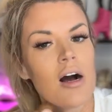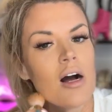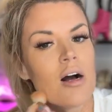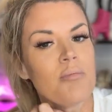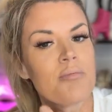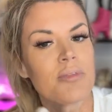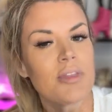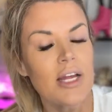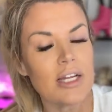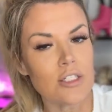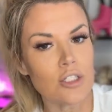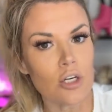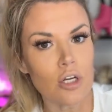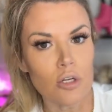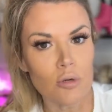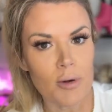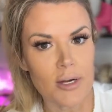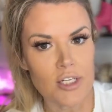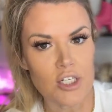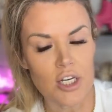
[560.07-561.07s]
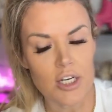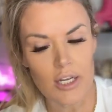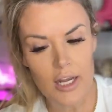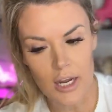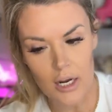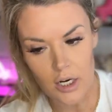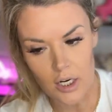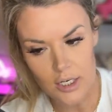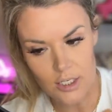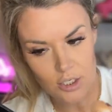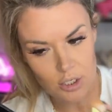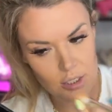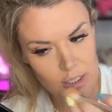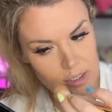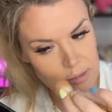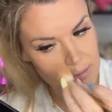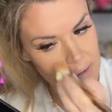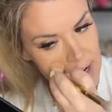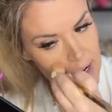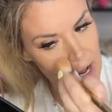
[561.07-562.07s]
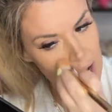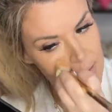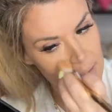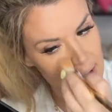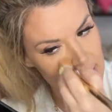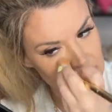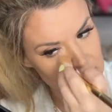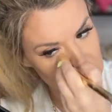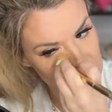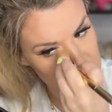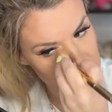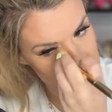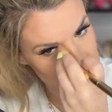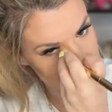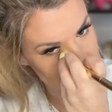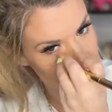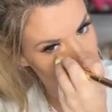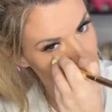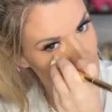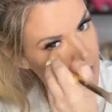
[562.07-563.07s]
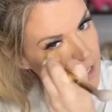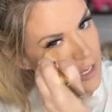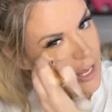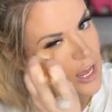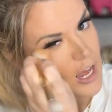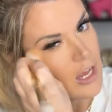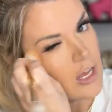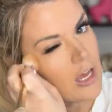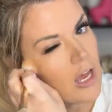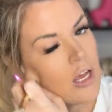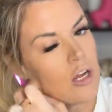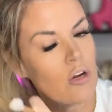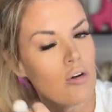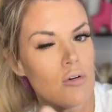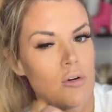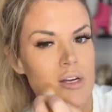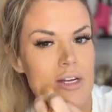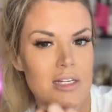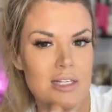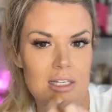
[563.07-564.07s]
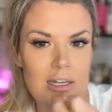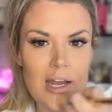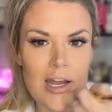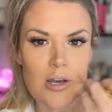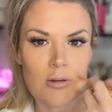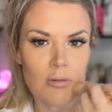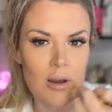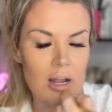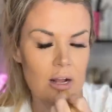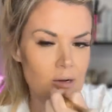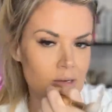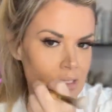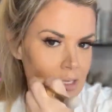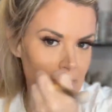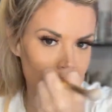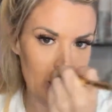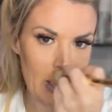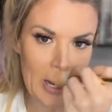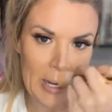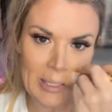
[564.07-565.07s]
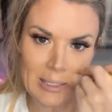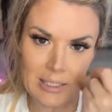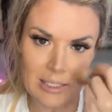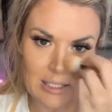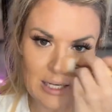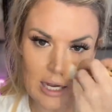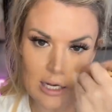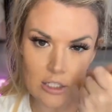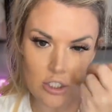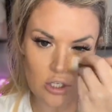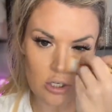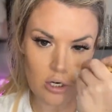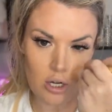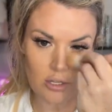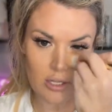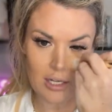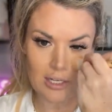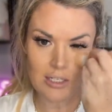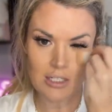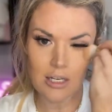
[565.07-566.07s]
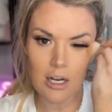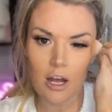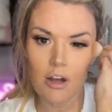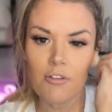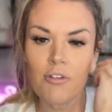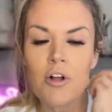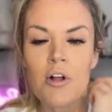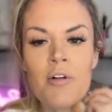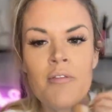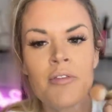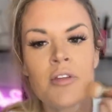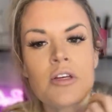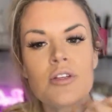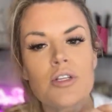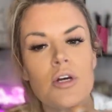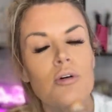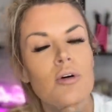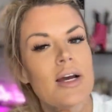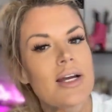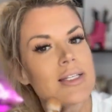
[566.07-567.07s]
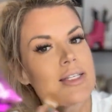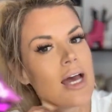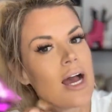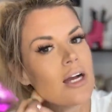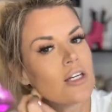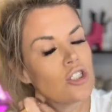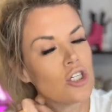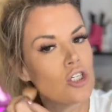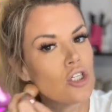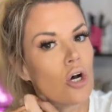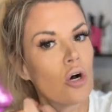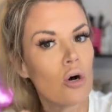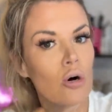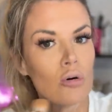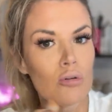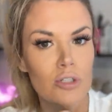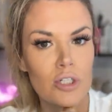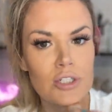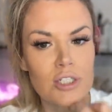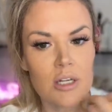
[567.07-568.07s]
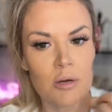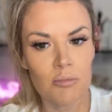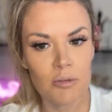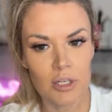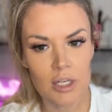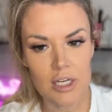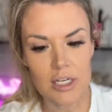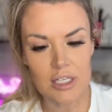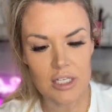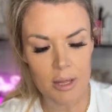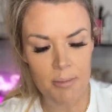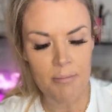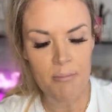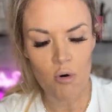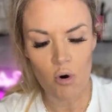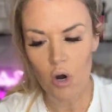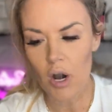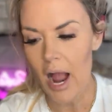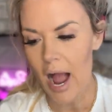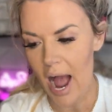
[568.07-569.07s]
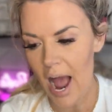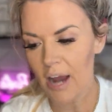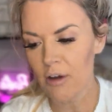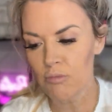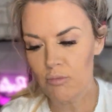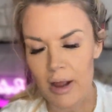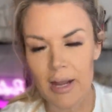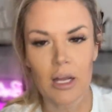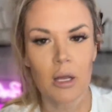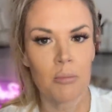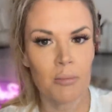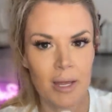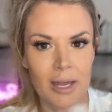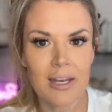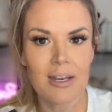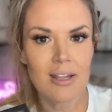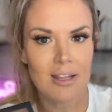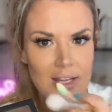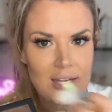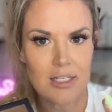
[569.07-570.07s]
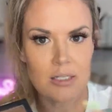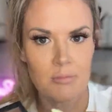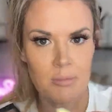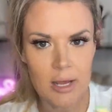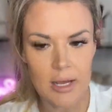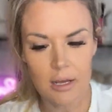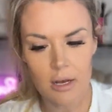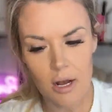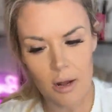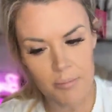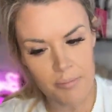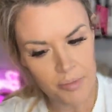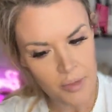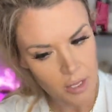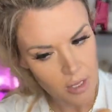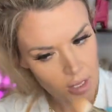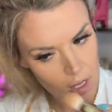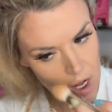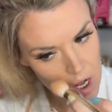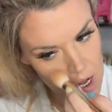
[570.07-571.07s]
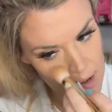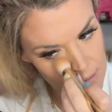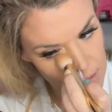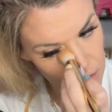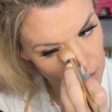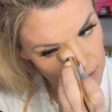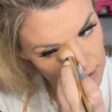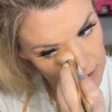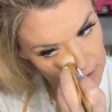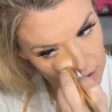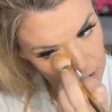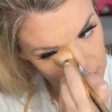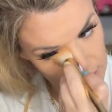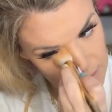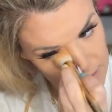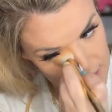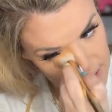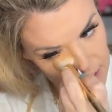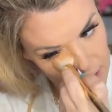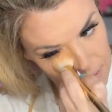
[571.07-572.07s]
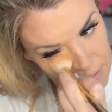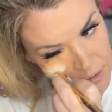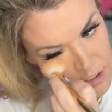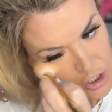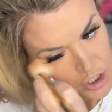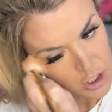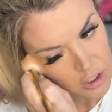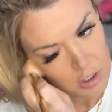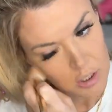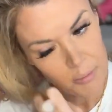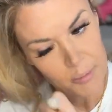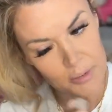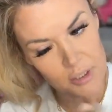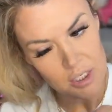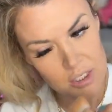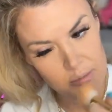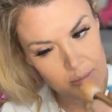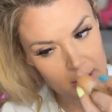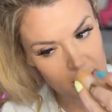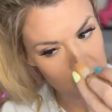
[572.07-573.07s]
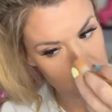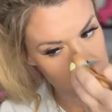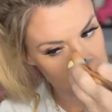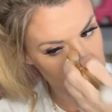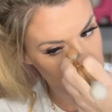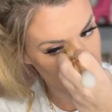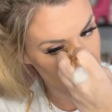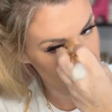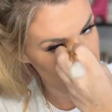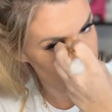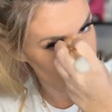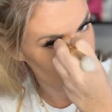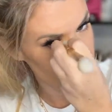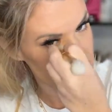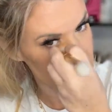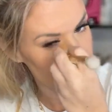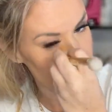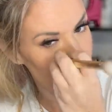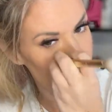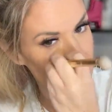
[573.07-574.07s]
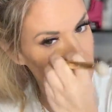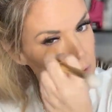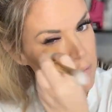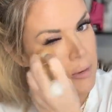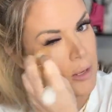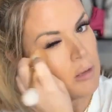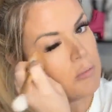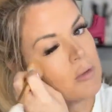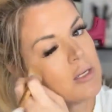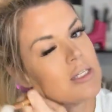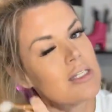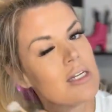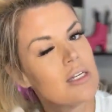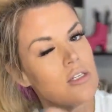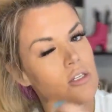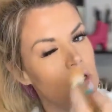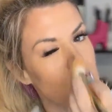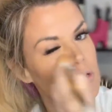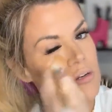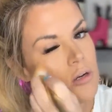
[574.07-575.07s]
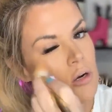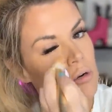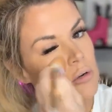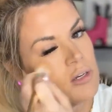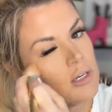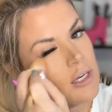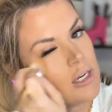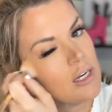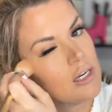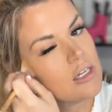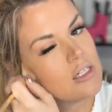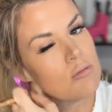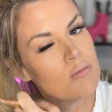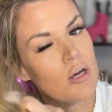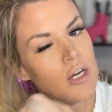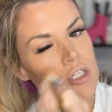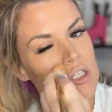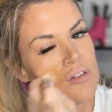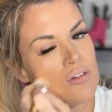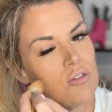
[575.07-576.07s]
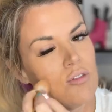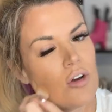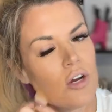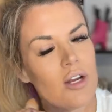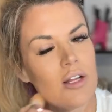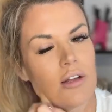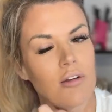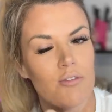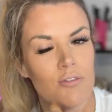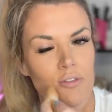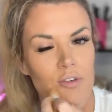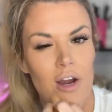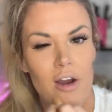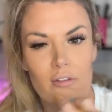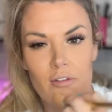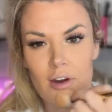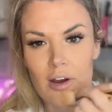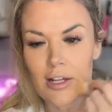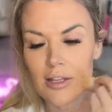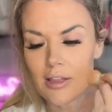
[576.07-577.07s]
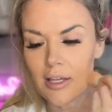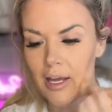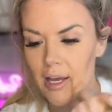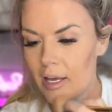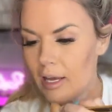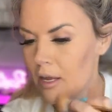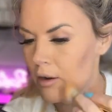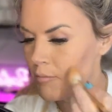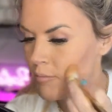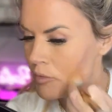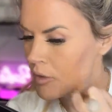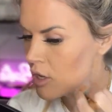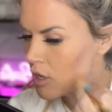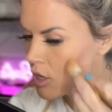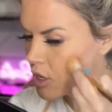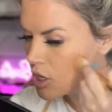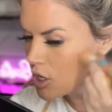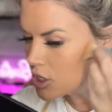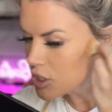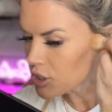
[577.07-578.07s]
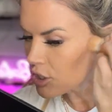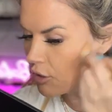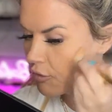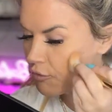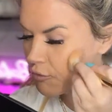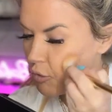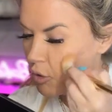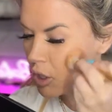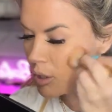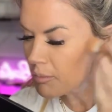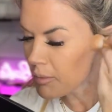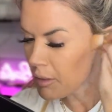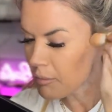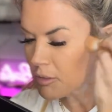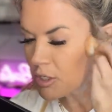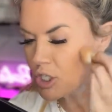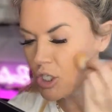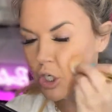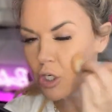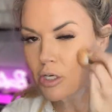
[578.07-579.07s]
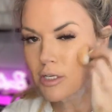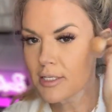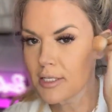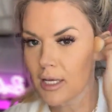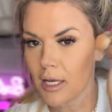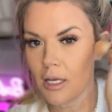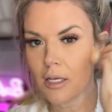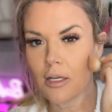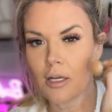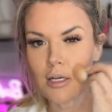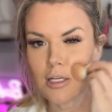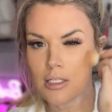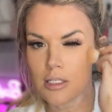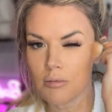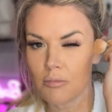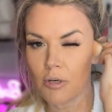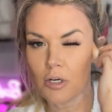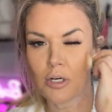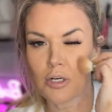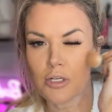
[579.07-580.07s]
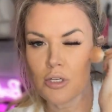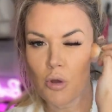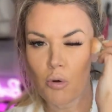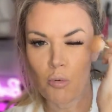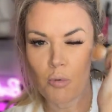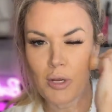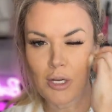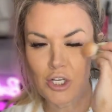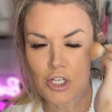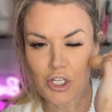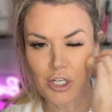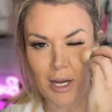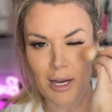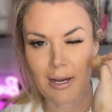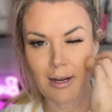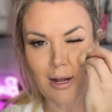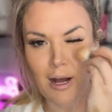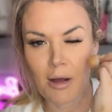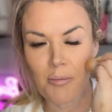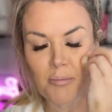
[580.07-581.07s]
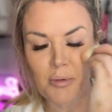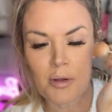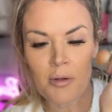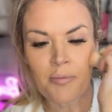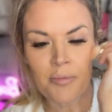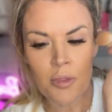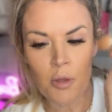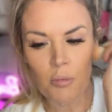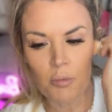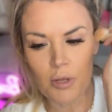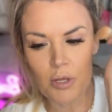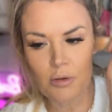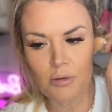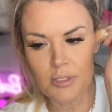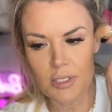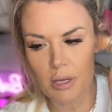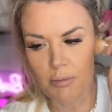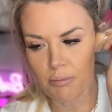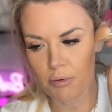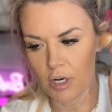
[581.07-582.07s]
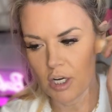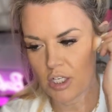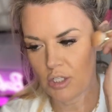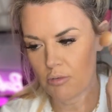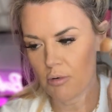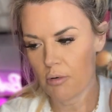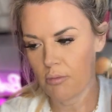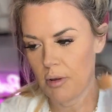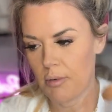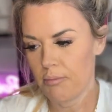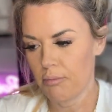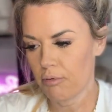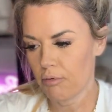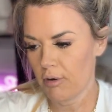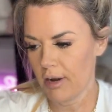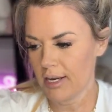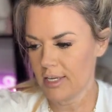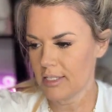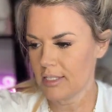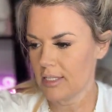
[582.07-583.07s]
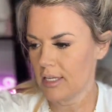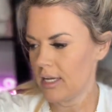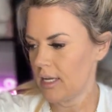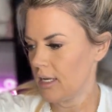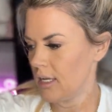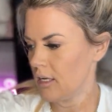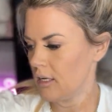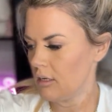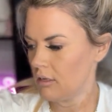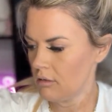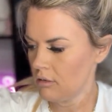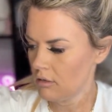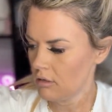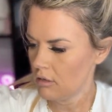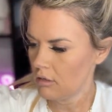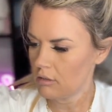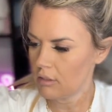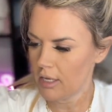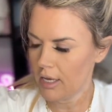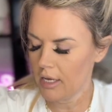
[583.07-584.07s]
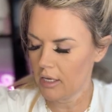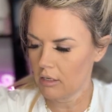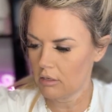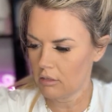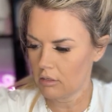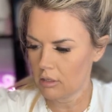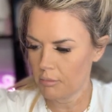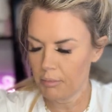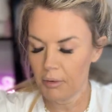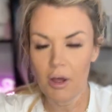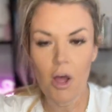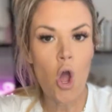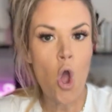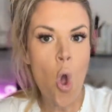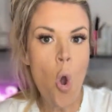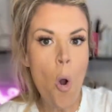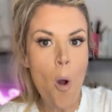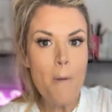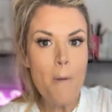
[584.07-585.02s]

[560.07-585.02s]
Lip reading: That's a good question, Karen. So this makeup actually does not cake and crease and wrinkles and lines and texture and all that stuff. So it's actually, the older someone is, the more I recommend this makeup. Or cream makeup in general. But this makeup is great because it's highly pigmented, so you don't need as much. It's very, very, very light. So for my mature skin customers, we shade up. We use a brush where we press in like the butt.